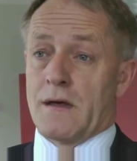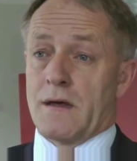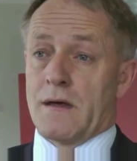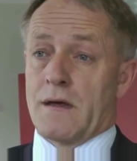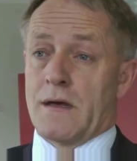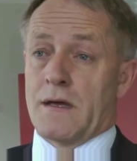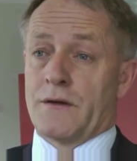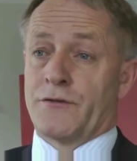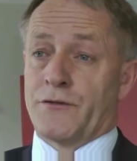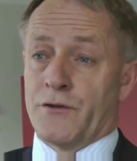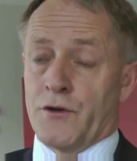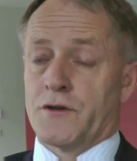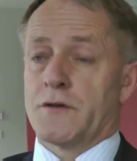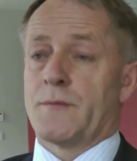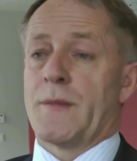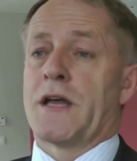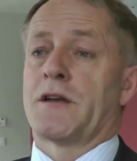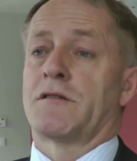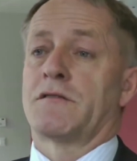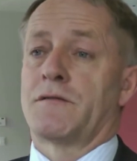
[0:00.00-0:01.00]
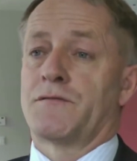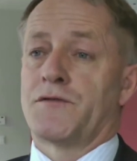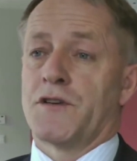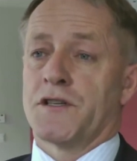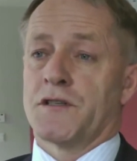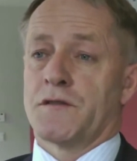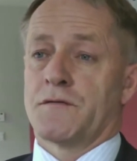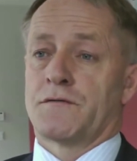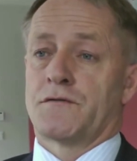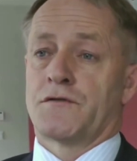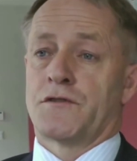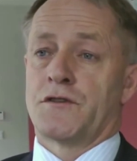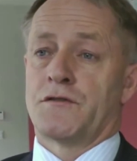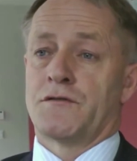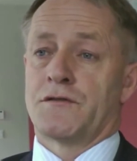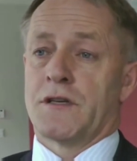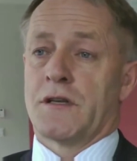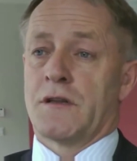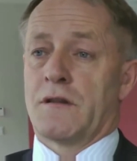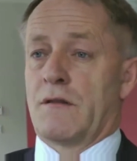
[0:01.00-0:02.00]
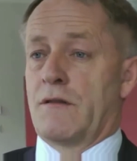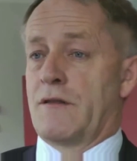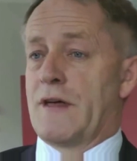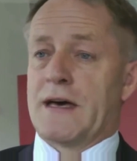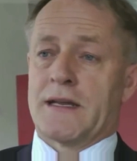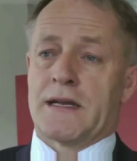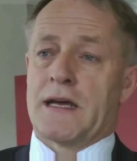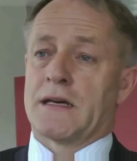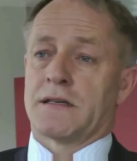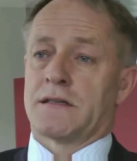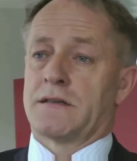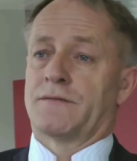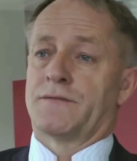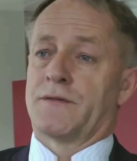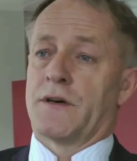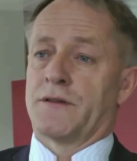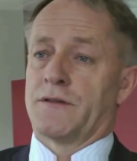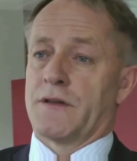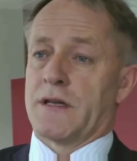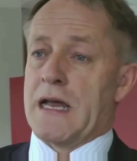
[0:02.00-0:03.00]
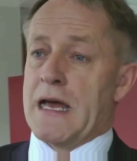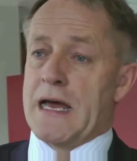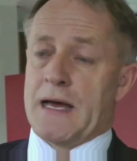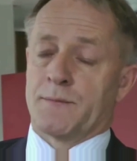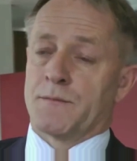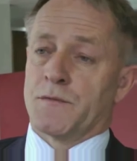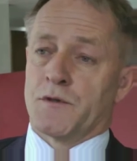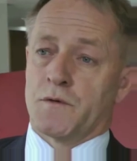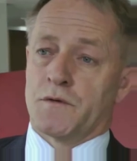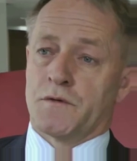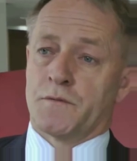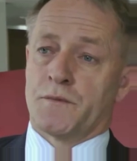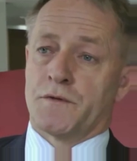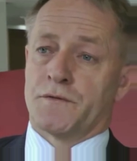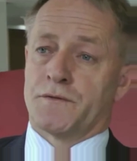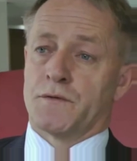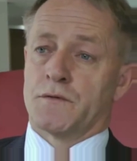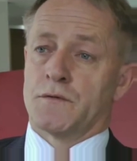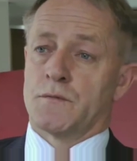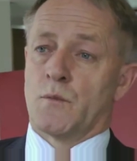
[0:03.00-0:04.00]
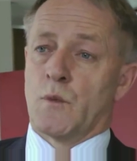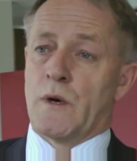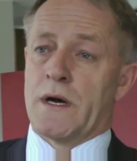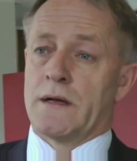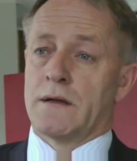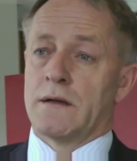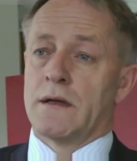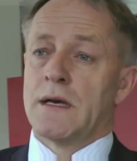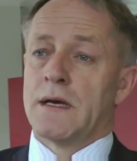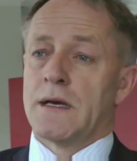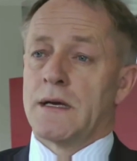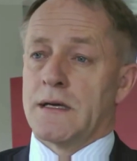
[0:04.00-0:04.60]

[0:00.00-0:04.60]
it's not a matter of just choosing that active fund that happened to have performed well.